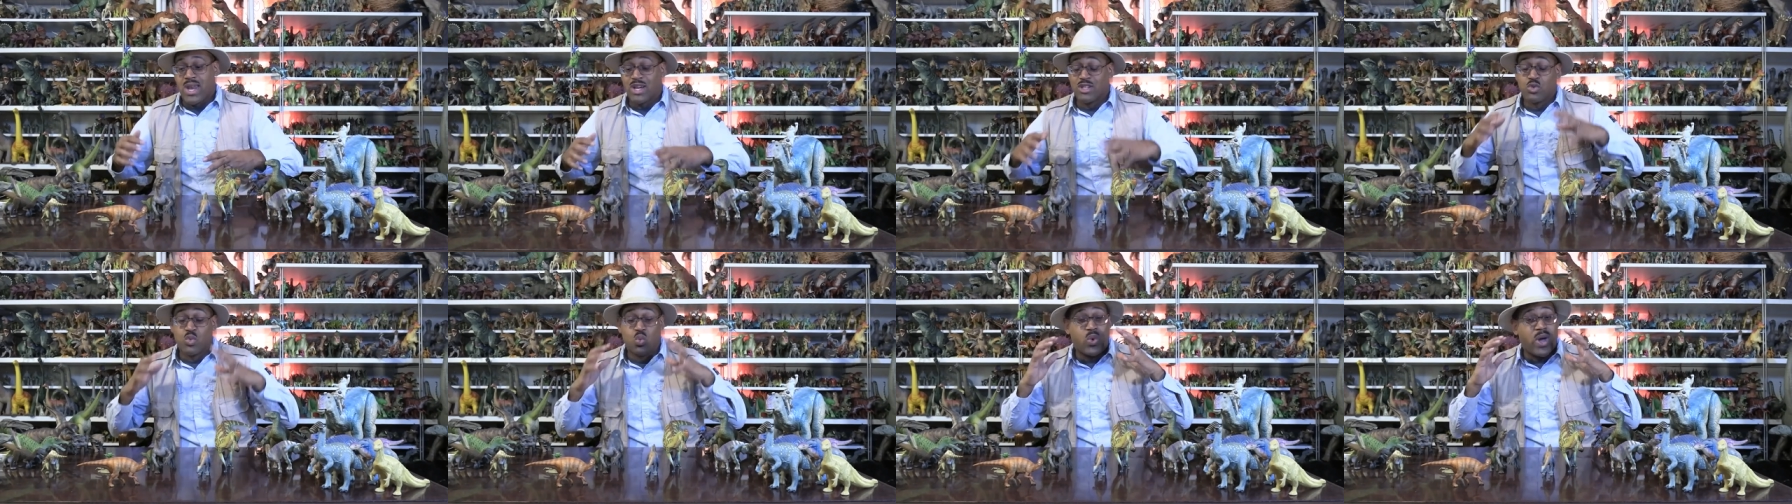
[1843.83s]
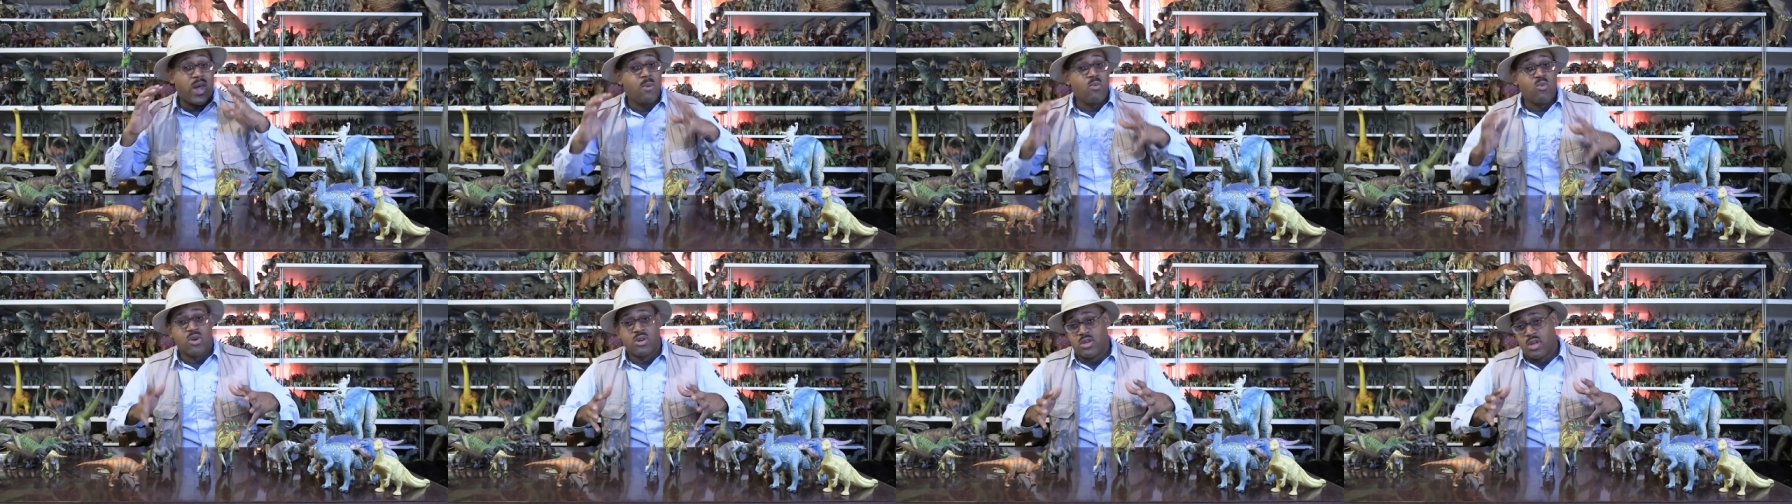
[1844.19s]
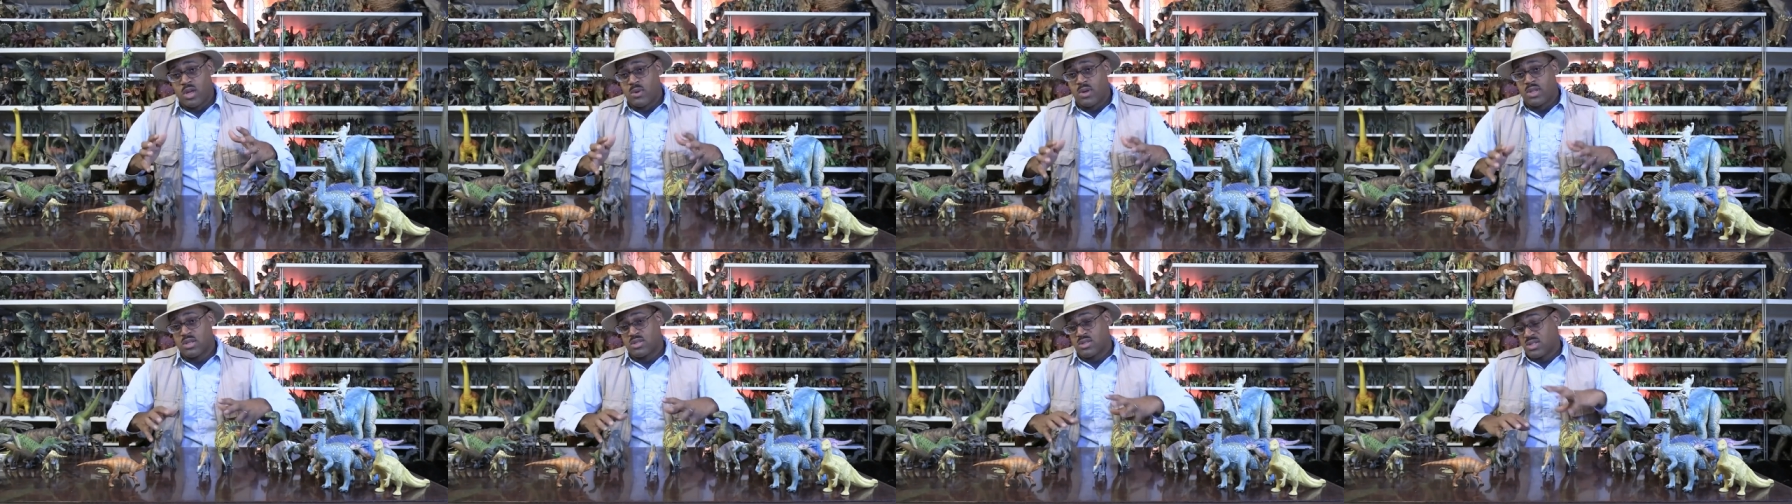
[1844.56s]
There's way more
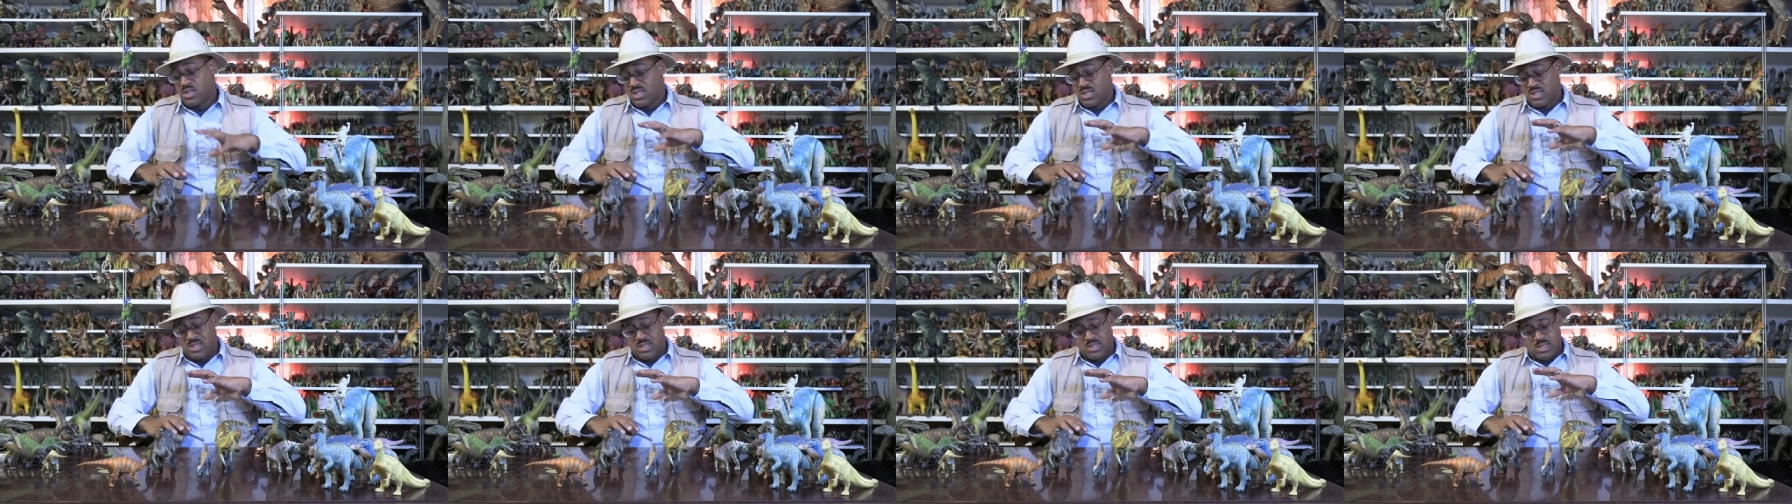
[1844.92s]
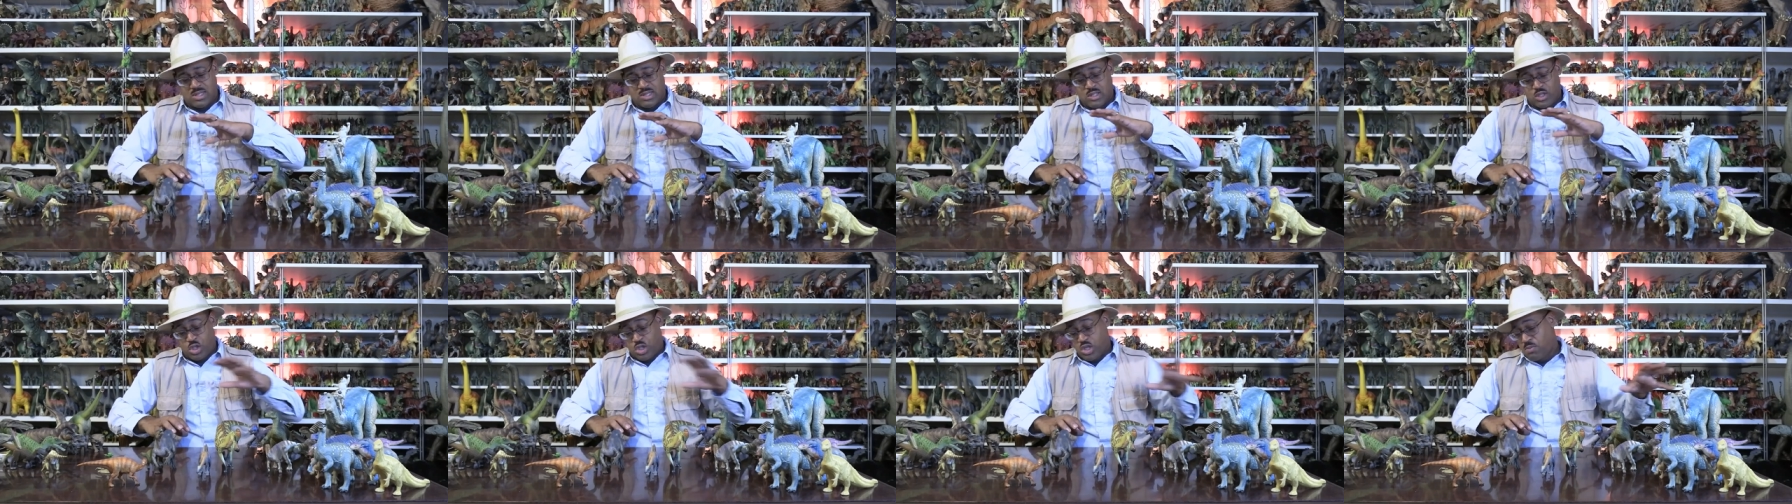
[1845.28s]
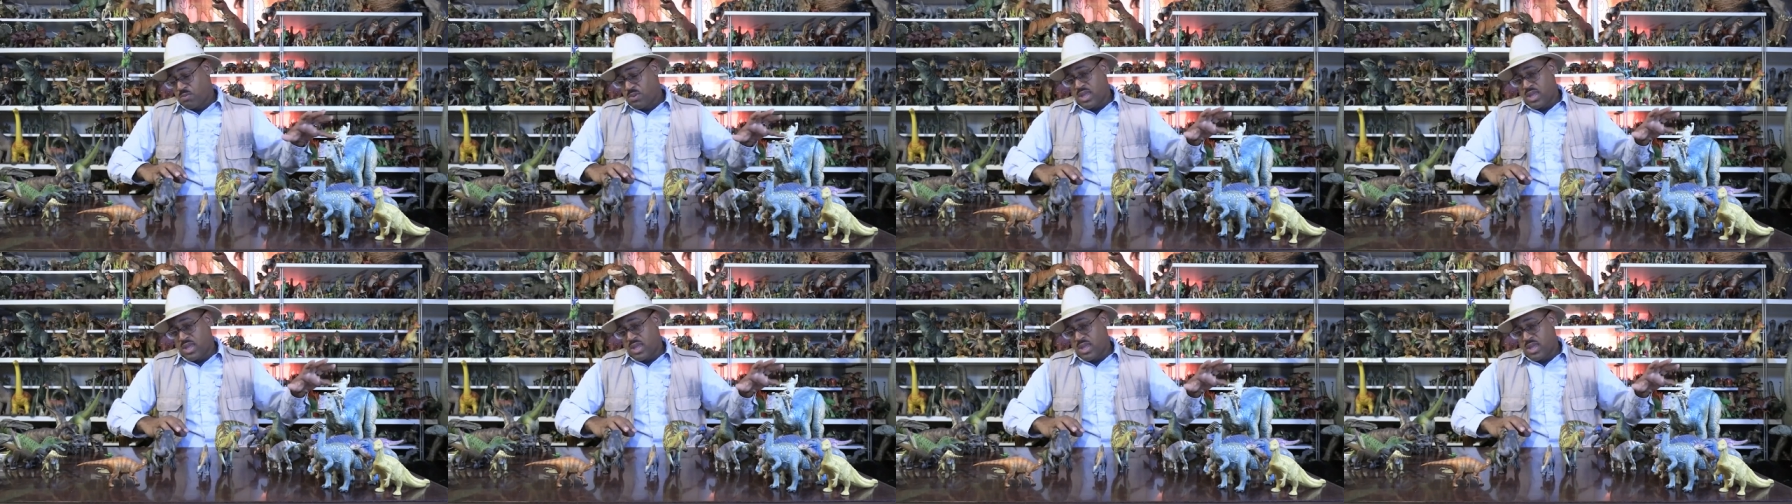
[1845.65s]
to it. So this should